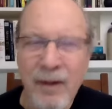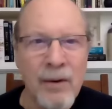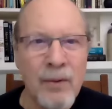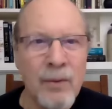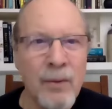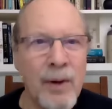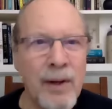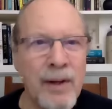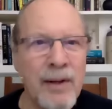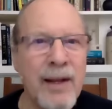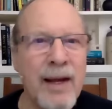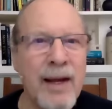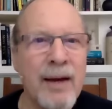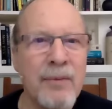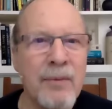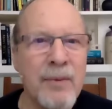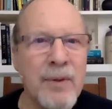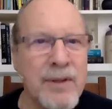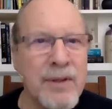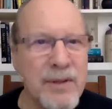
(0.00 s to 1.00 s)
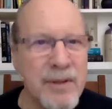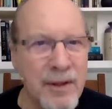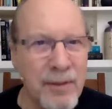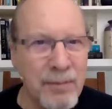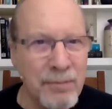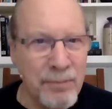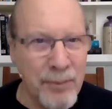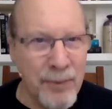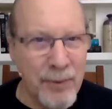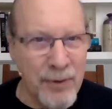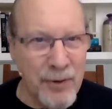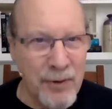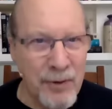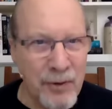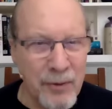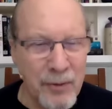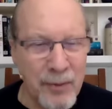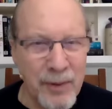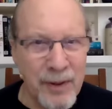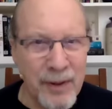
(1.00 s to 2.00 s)
when that reciprocal
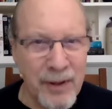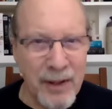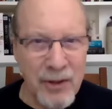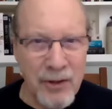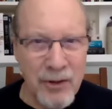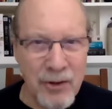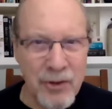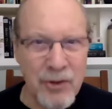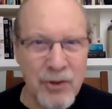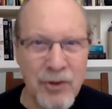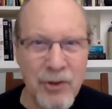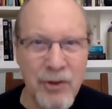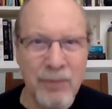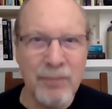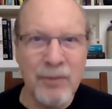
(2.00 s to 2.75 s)
relationship